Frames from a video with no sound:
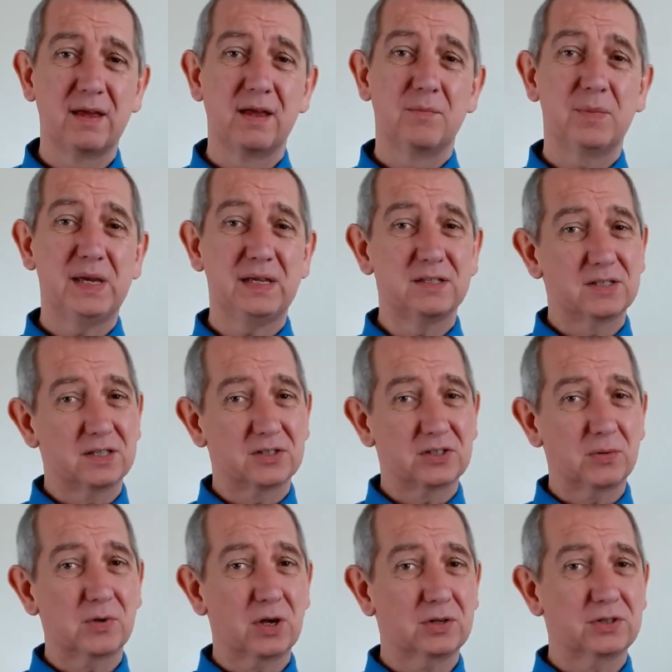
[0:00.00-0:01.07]
means that
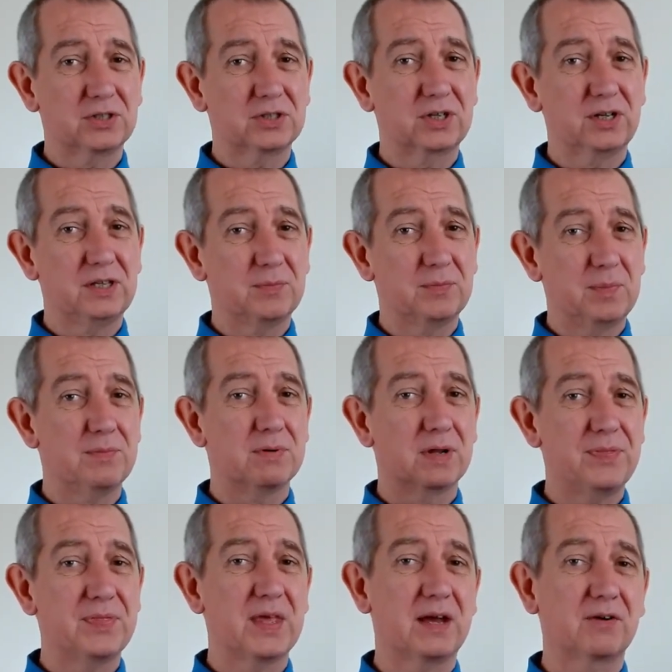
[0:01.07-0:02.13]
subconsciously the people
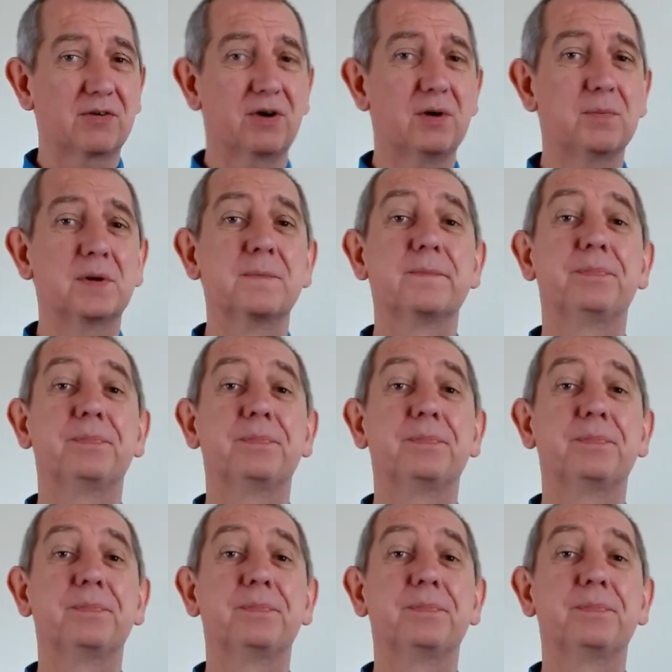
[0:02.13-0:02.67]
in that group